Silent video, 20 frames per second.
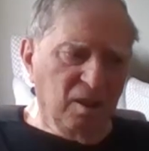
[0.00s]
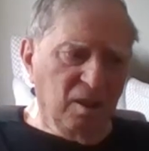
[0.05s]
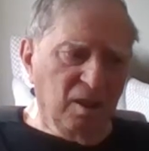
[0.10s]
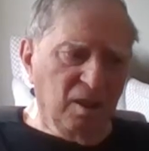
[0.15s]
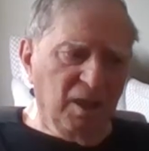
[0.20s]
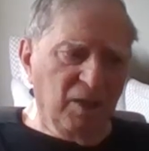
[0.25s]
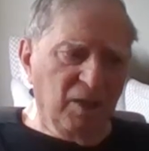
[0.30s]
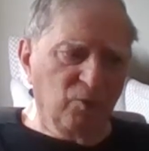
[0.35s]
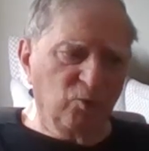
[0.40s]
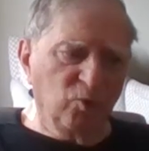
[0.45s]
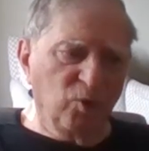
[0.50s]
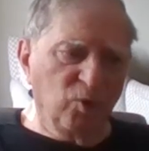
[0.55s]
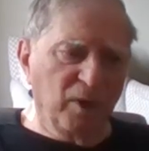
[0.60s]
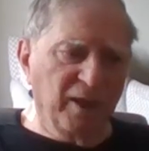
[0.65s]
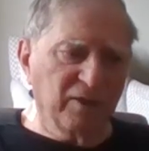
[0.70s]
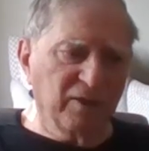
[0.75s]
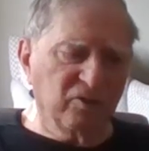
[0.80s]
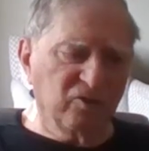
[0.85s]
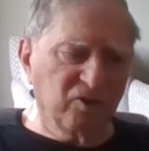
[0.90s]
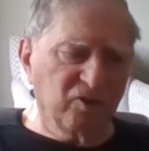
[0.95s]
anyone who
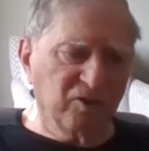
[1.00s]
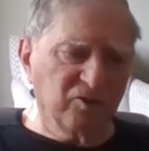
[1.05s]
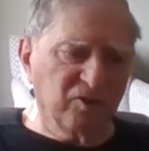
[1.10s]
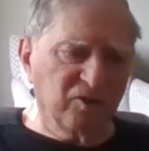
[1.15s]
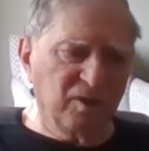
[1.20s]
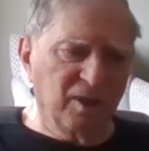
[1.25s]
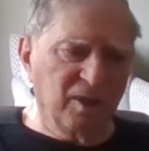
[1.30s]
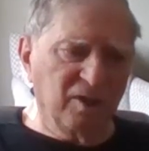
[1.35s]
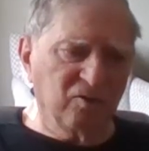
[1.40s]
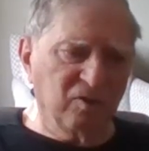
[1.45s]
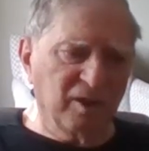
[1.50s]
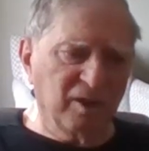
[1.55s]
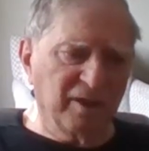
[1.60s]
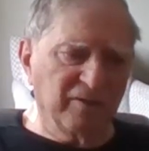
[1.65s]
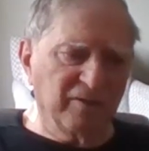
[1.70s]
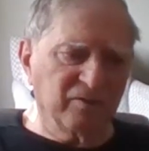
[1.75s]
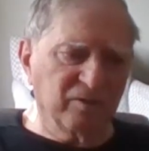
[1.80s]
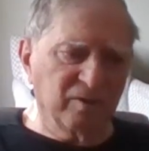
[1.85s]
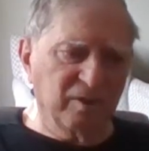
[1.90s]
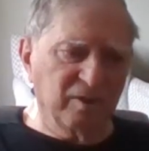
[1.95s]
had 60 days
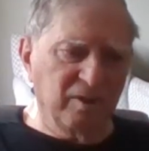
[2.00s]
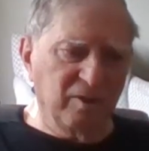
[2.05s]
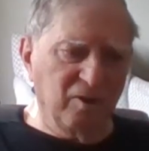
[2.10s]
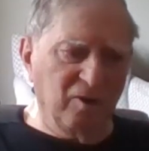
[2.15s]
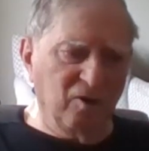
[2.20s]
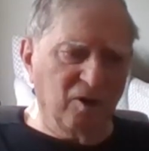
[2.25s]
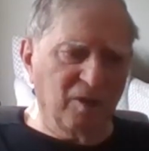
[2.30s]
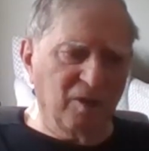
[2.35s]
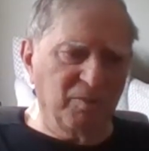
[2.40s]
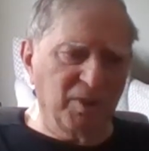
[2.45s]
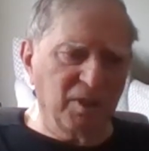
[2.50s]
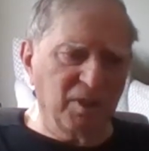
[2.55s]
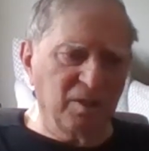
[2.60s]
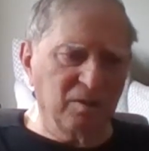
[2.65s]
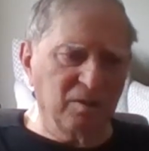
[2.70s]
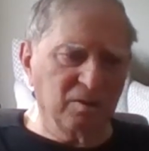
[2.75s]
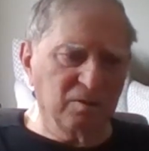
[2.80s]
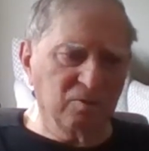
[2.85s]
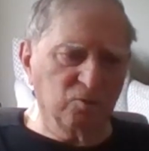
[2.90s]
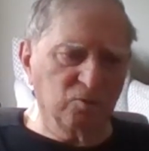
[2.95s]
left in the Army
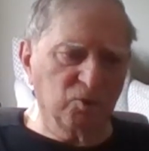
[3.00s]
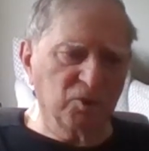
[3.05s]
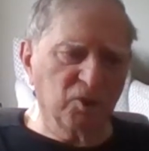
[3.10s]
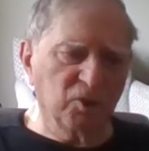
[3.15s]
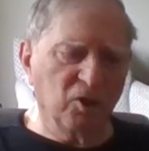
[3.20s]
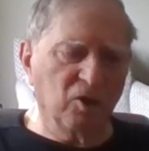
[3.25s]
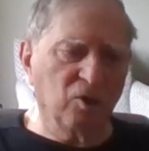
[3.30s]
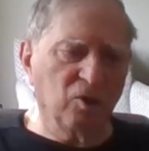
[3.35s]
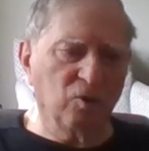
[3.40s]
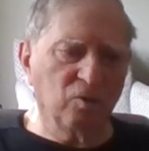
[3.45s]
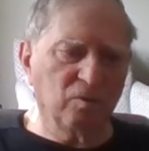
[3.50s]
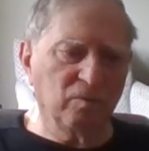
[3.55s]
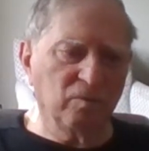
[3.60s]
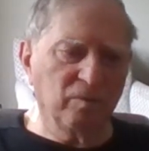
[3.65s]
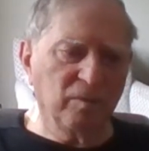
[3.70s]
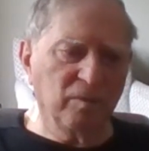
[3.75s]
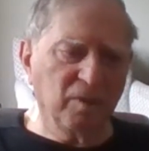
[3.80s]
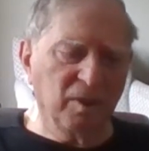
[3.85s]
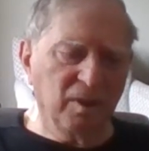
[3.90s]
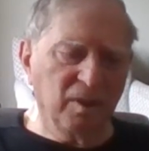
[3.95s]
would go.
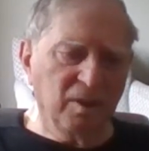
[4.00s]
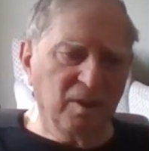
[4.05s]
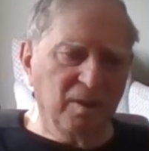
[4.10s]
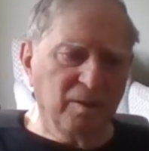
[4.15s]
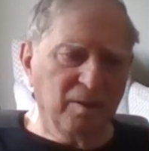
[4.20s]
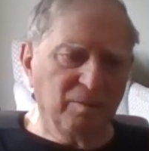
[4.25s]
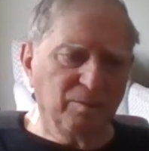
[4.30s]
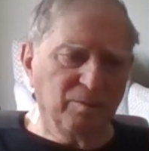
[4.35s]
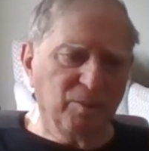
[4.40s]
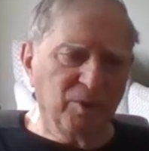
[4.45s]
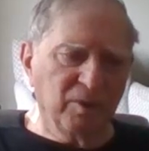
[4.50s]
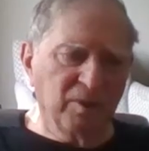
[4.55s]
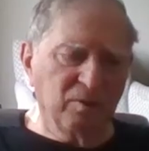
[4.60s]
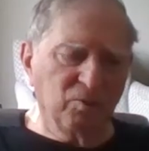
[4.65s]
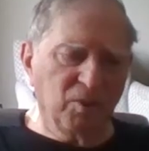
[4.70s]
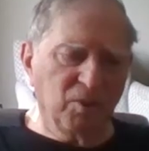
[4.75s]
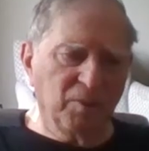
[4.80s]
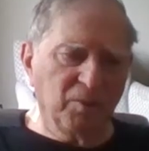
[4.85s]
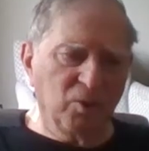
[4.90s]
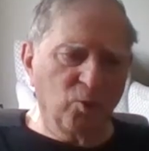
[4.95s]
But, it,
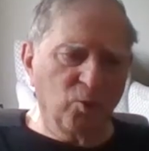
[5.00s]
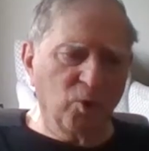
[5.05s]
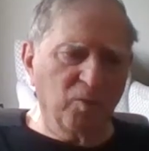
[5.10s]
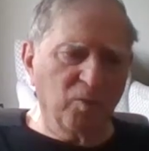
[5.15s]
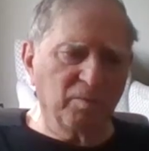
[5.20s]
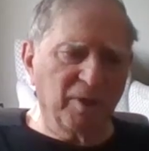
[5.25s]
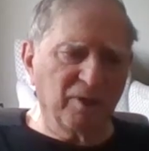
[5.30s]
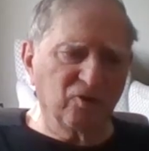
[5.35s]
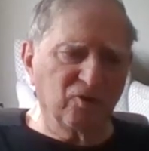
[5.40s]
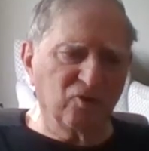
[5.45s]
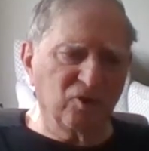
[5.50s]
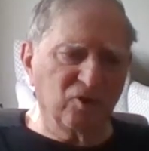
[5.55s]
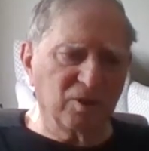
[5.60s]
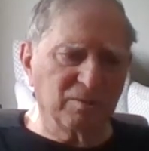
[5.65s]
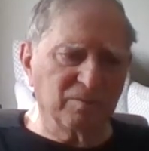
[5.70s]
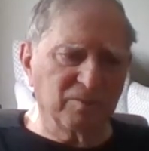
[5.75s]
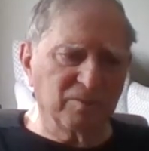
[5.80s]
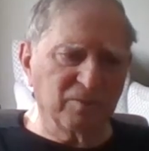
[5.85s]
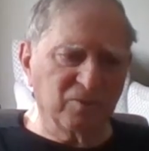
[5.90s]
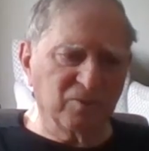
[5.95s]
but we went by
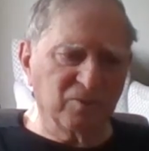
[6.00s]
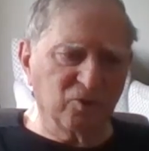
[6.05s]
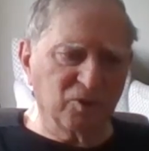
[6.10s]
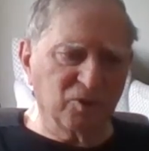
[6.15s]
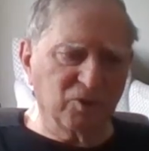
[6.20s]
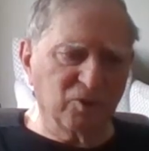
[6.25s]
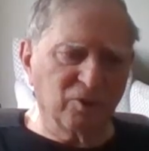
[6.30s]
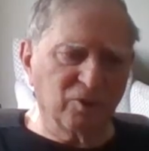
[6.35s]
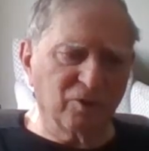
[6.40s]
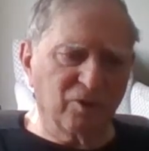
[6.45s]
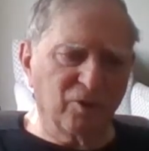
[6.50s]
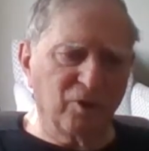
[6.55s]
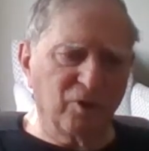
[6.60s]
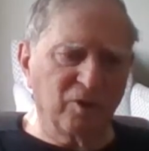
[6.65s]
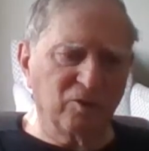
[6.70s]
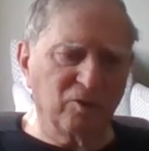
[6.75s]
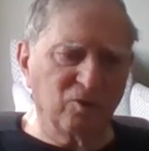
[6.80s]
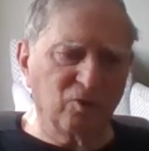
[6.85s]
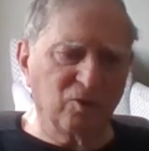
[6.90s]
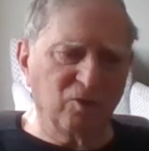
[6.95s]
ship. So it took
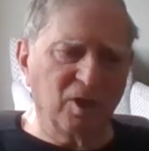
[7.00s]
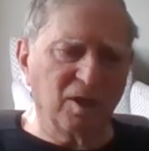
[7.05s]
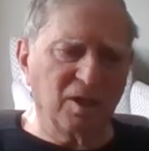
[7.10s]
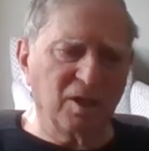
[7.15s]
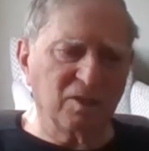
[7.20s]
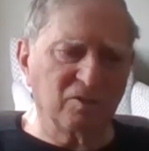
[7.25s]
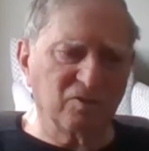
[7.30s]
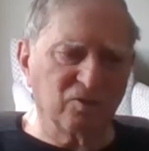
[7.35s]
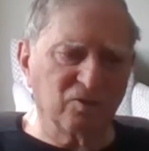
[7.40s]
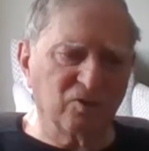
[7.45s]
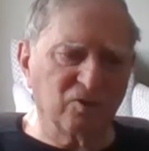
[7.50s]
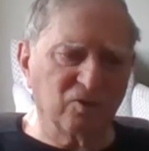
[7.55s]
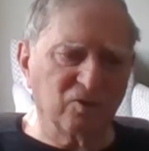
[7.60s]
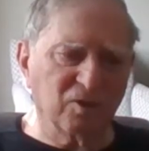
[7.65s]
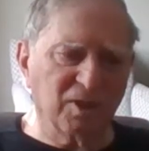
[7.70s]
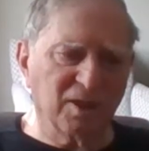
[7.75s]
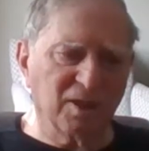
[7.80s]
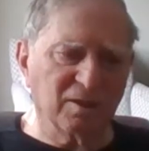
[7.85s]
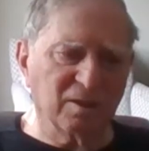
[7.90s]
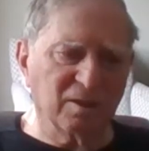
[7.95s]
32 days for us to
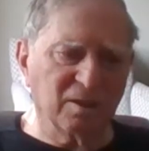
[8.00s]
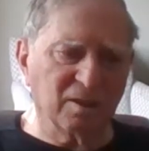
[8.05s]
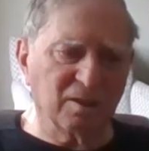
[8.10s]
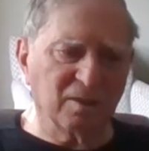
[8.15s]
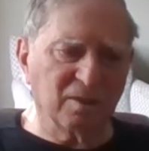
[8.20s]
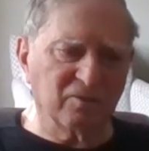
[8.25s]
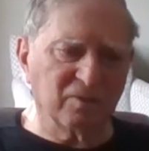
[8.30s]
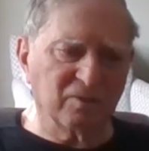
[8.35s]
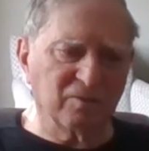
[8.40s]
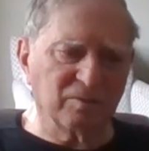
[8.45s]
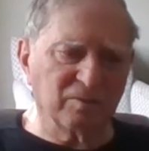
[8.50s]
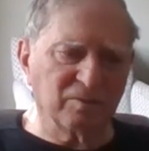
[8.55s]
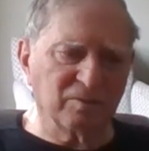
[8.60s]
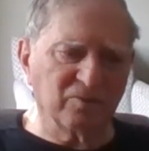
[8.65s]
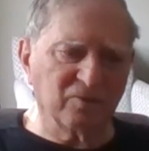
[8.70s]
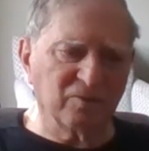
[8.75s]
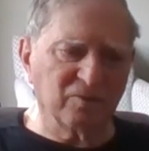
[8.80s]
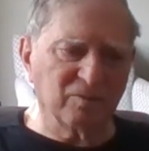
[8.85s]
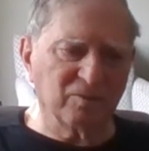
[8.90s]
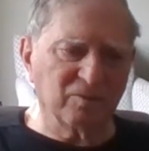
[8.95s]
get there from,
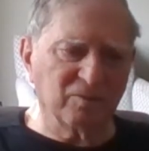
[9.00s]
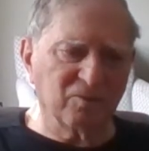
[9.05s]
from